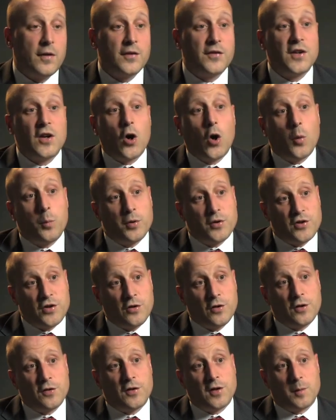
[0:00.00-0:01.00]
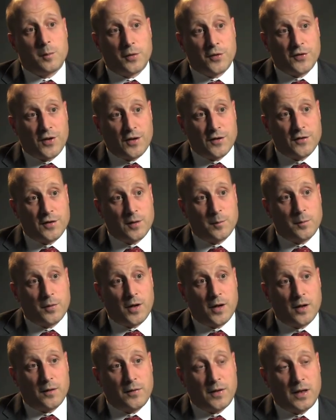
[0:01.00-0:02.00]
There's the opportunity presented
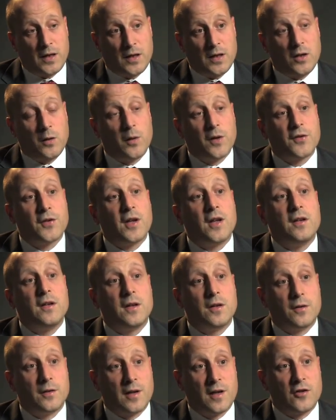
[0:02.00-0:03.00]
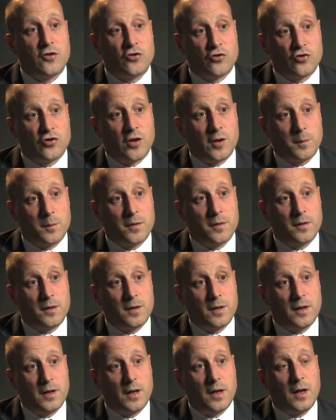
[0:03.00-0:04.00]
by the US India relationship.
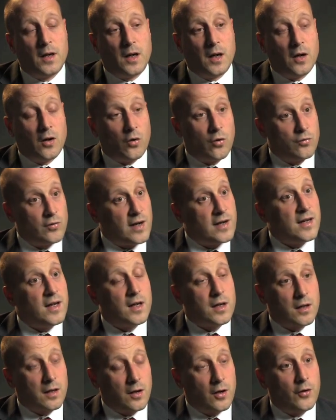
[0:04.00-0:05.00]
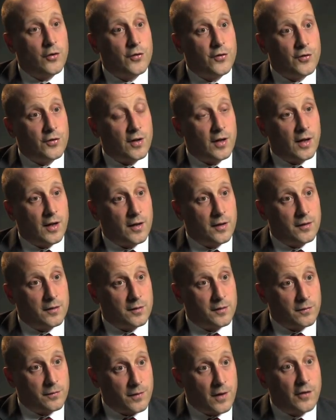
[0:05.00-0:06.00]
Uh, already a close
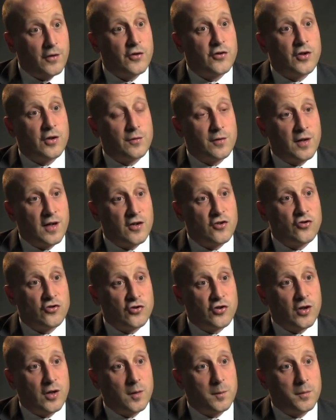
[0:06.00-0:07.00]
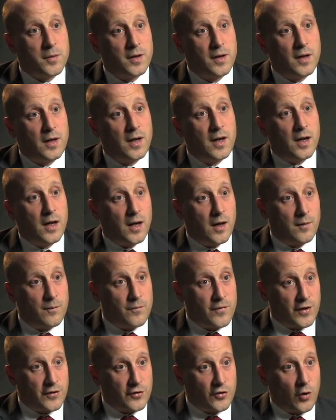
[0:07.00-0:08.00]
and flourishing relationship, uh,
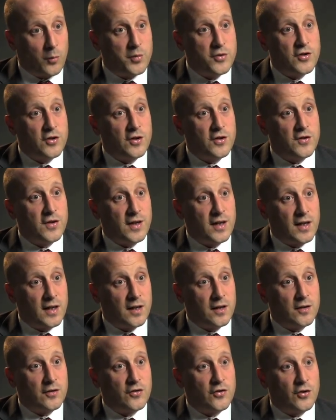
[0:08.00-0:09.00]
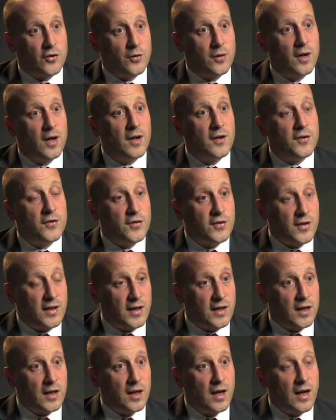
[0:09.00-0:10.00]
there's an opportunity here to
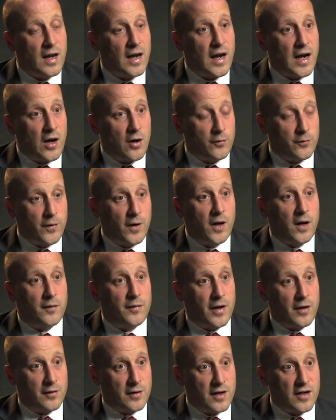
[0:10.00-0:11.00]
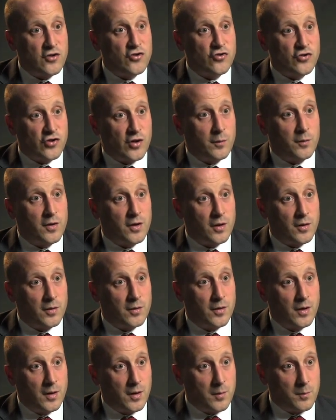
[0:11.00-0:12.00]
see how far that relationship
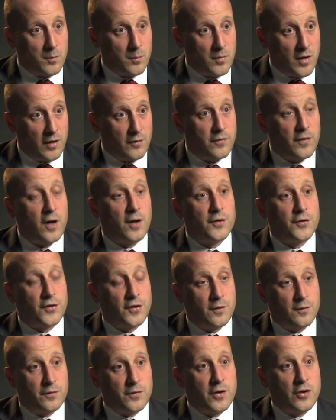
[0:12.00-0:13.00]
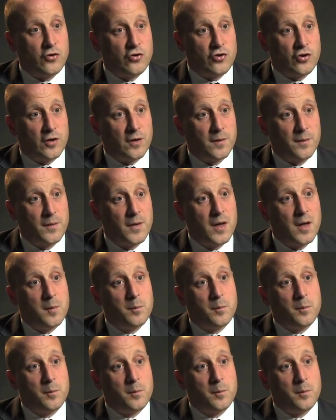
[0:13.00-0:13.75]
can advance in future,